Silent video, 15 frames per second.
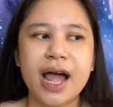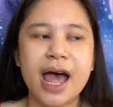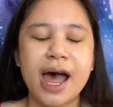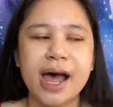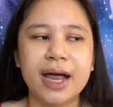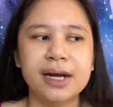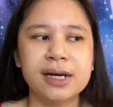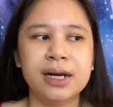
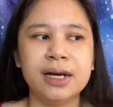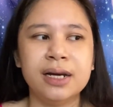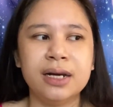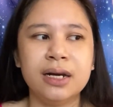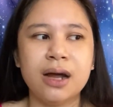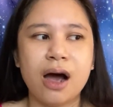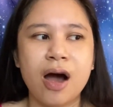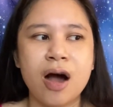
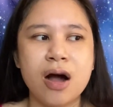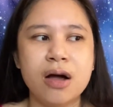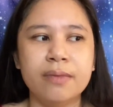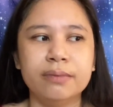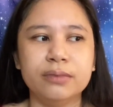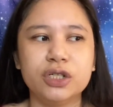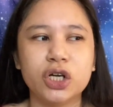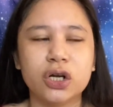And
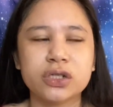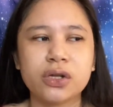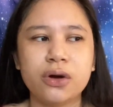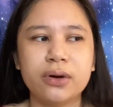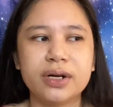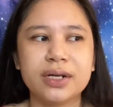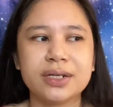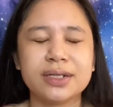she also
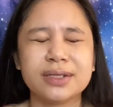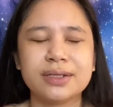notices